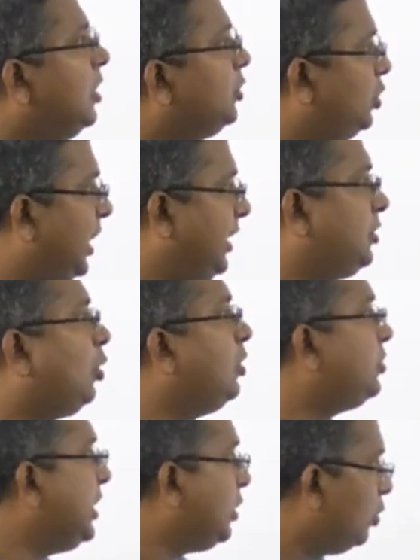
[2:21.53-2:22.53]
So that is
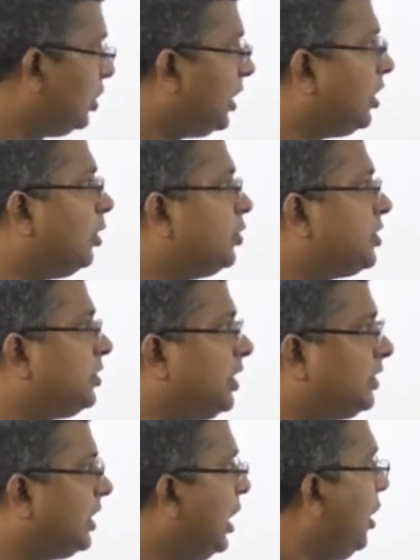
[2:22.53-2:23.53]
also included under
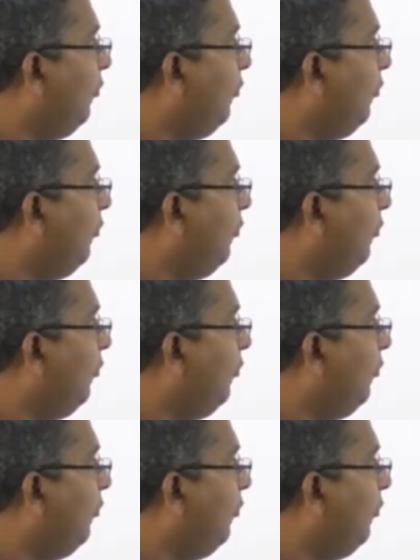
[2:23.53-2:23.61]
logistics.